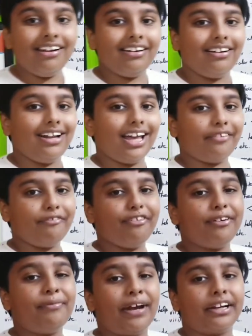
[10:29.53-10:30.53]
like
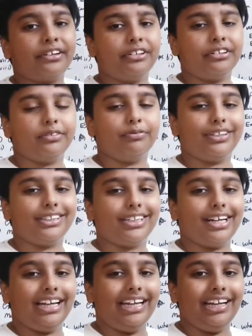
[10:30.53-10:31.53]
food vacuoles, which
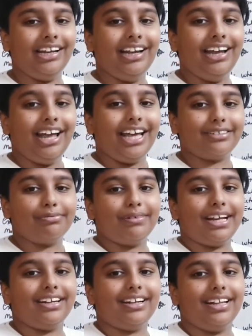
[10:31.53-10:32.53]
I
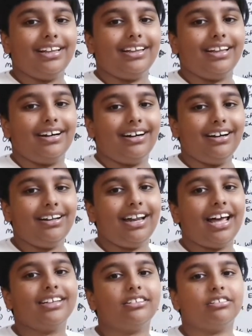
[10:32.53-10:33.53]
explained in the
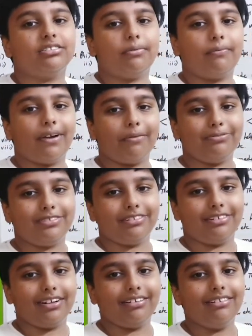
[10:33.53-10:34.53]
lysosomal
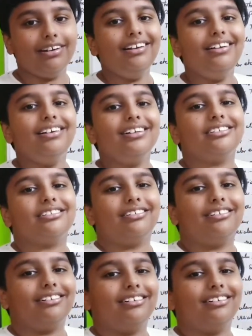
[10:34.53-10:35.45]
episode. So